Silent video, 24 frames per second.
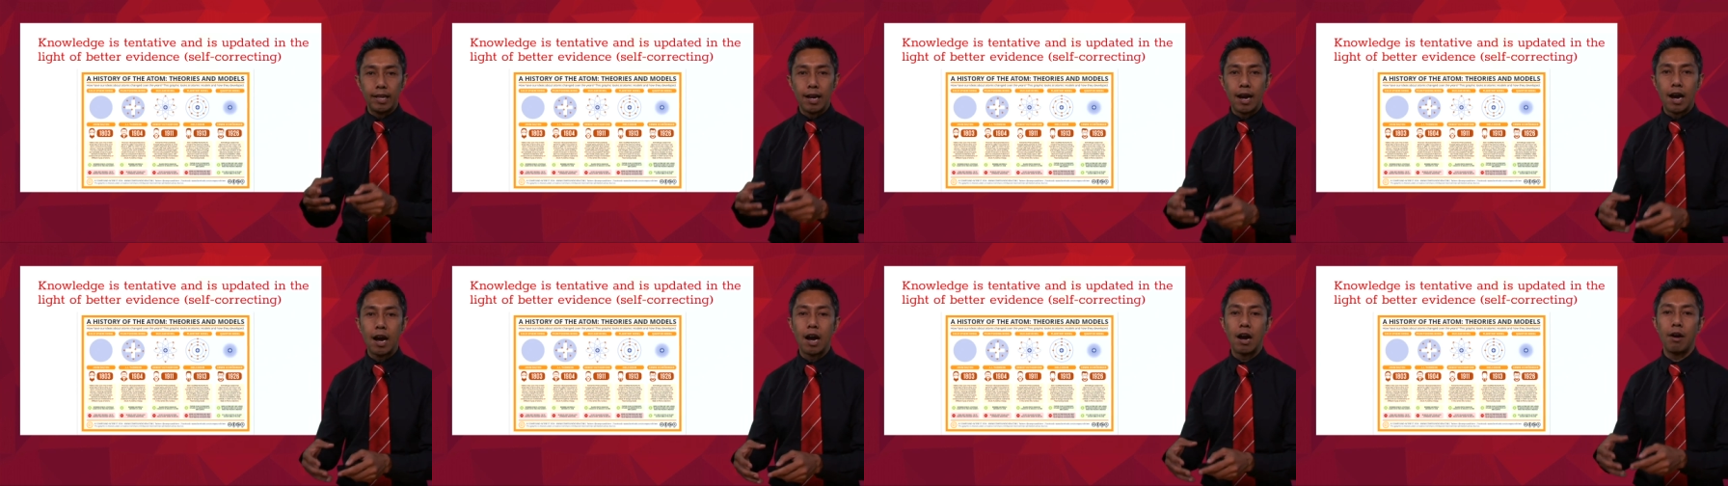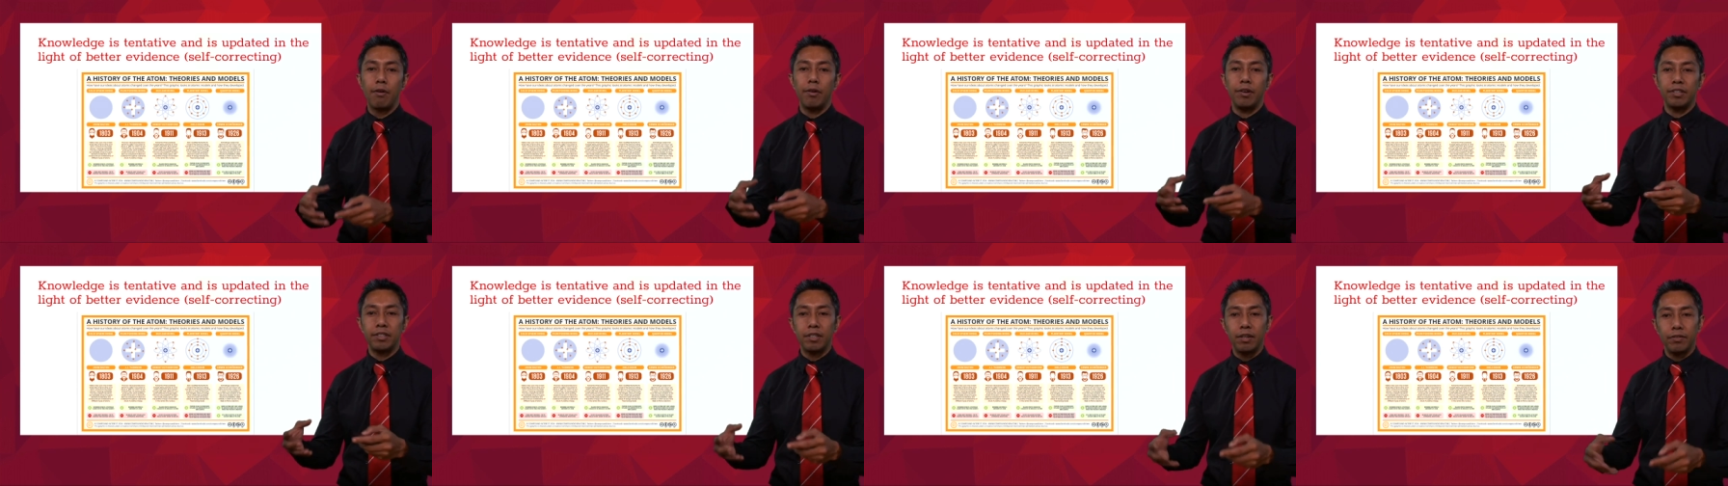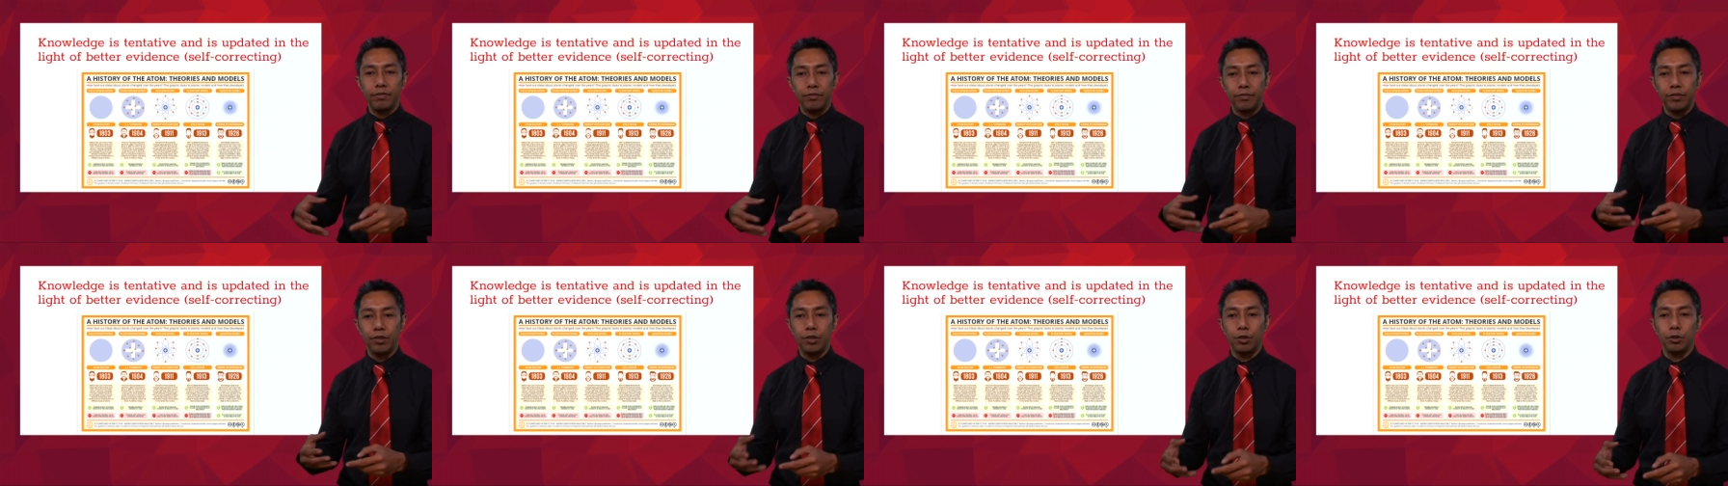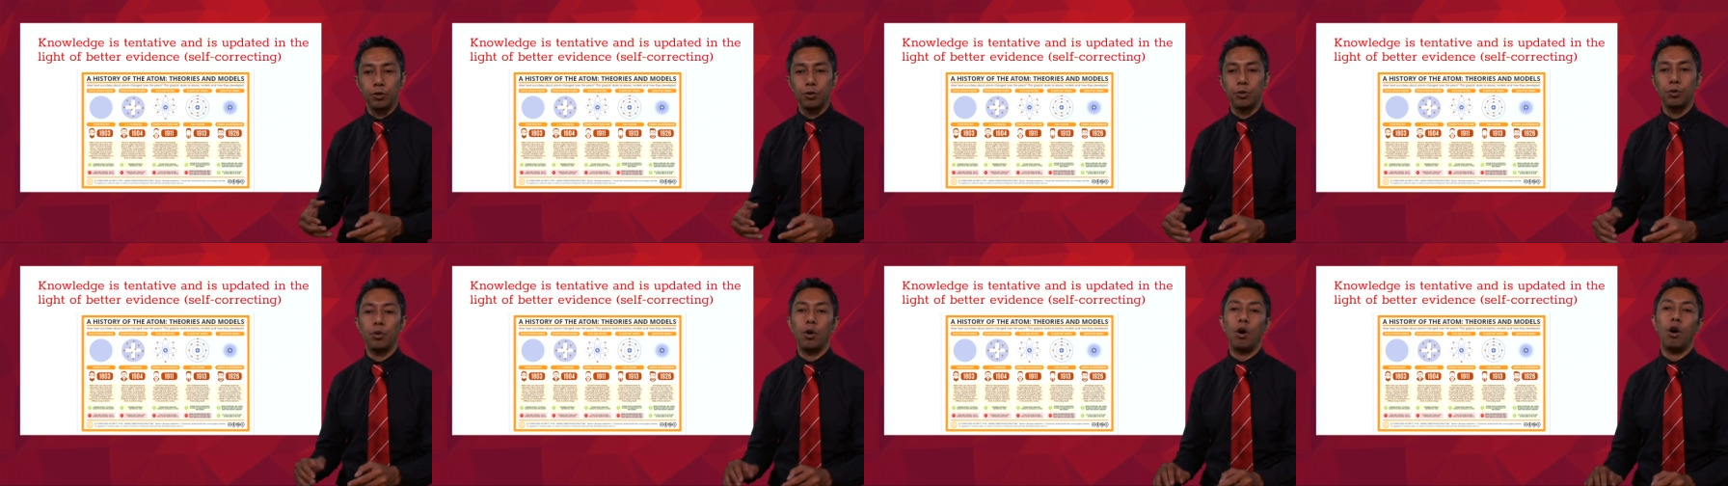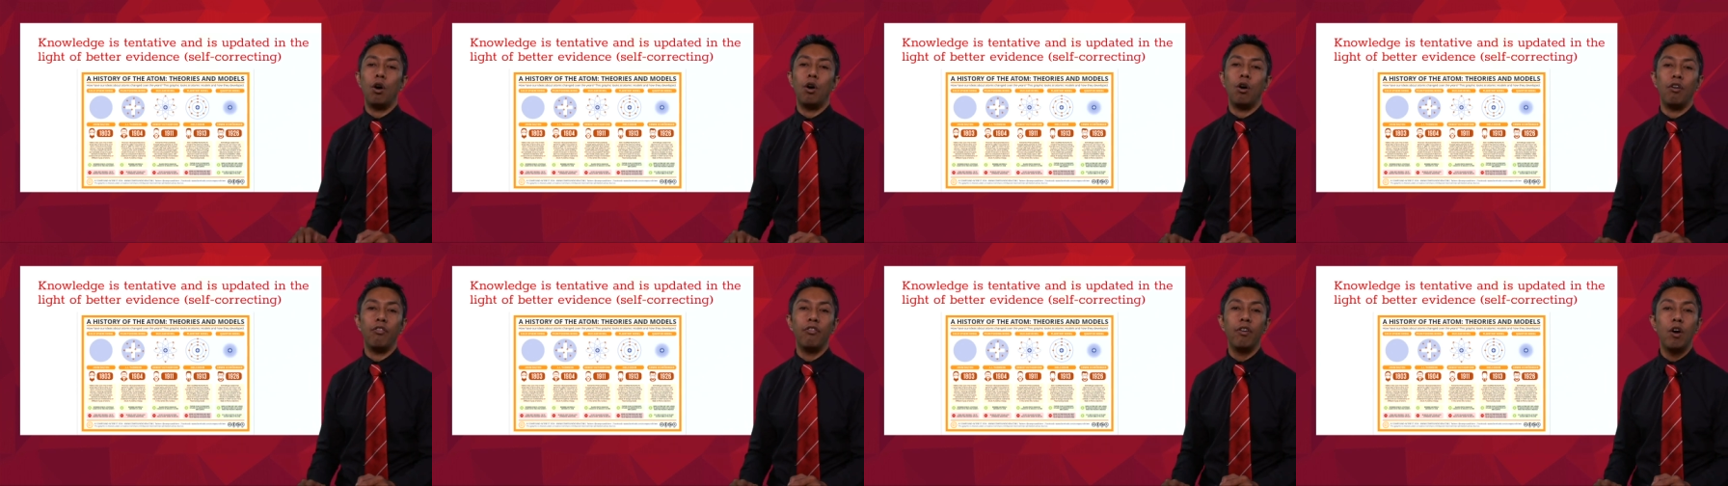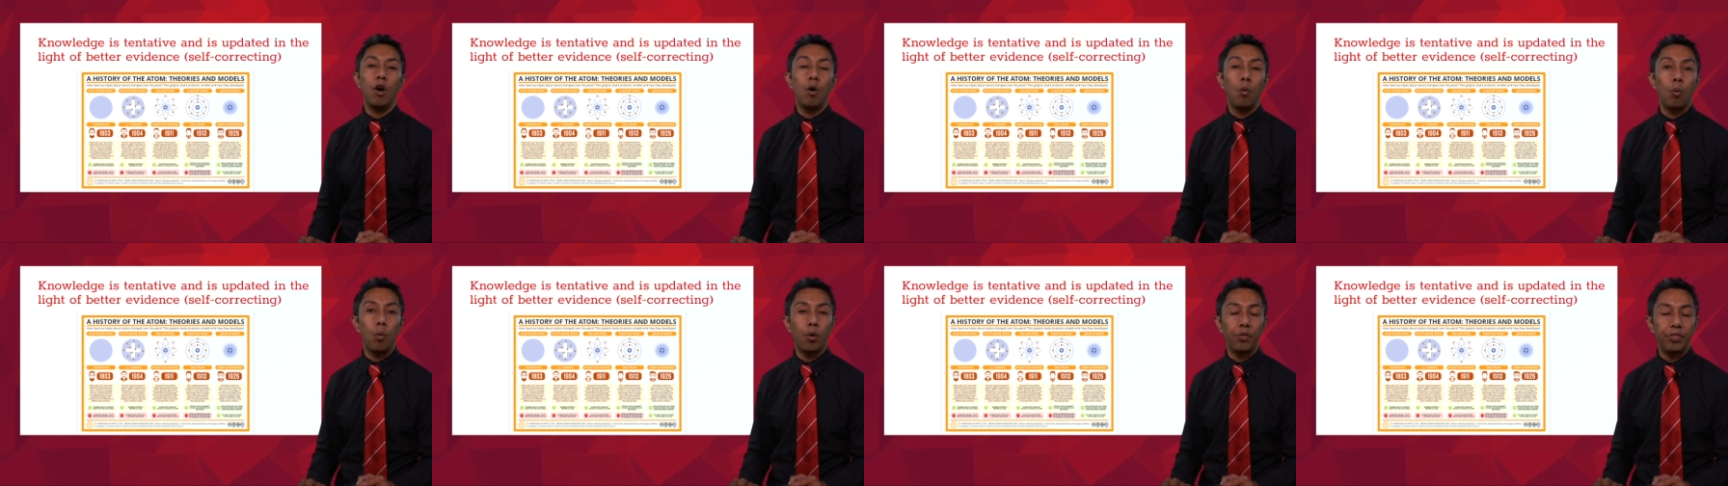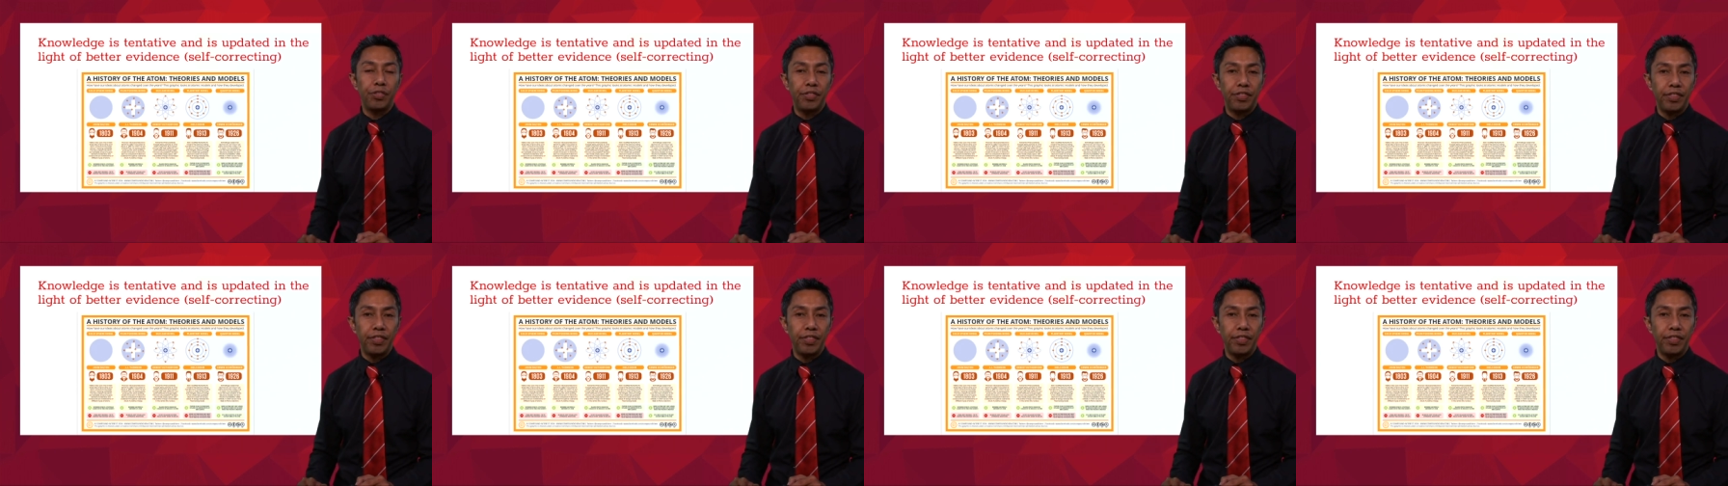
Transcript: current view of what